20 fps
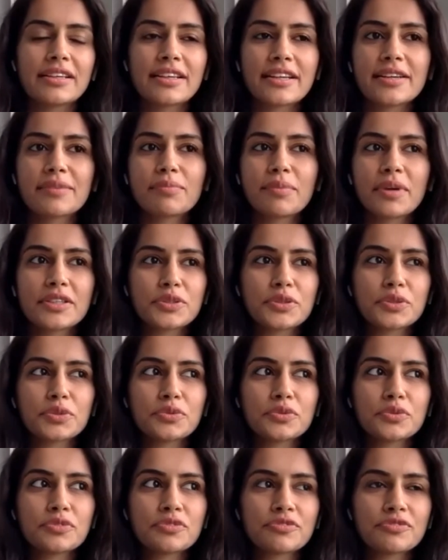it makes
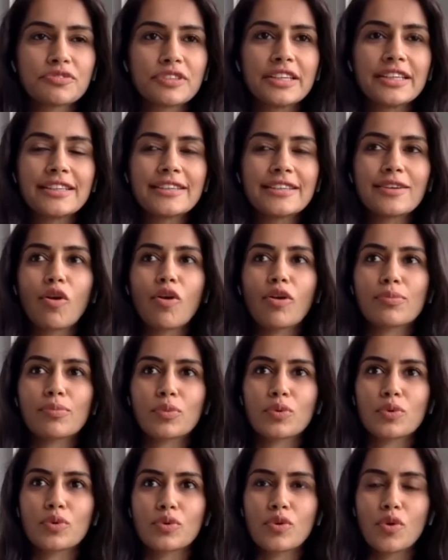you feel a
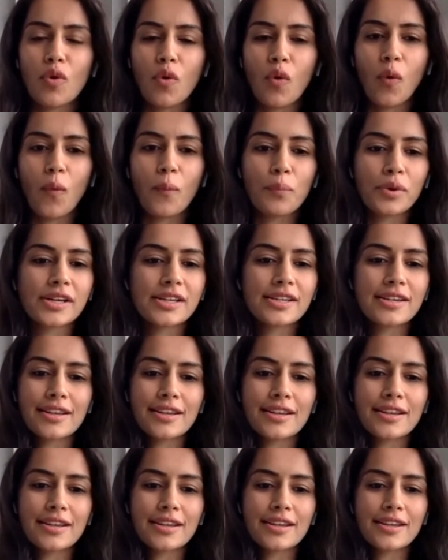lot more
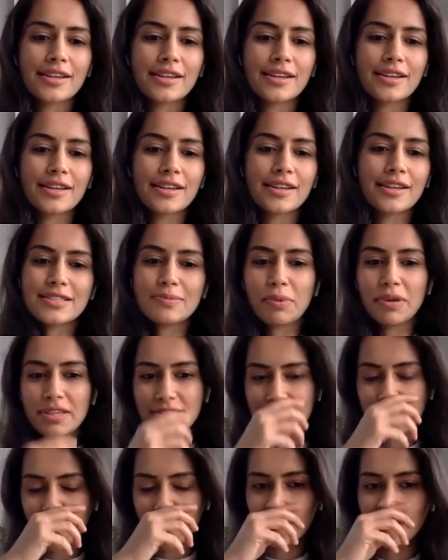open and
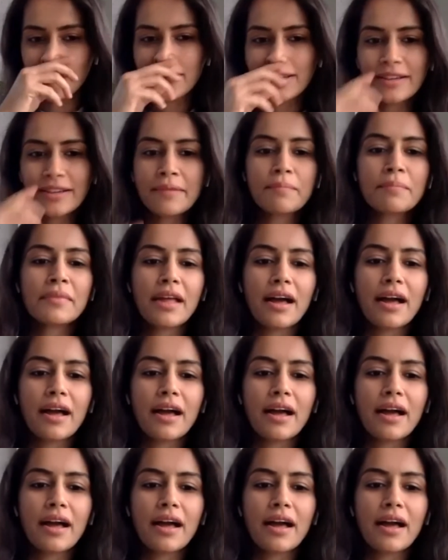spaced out.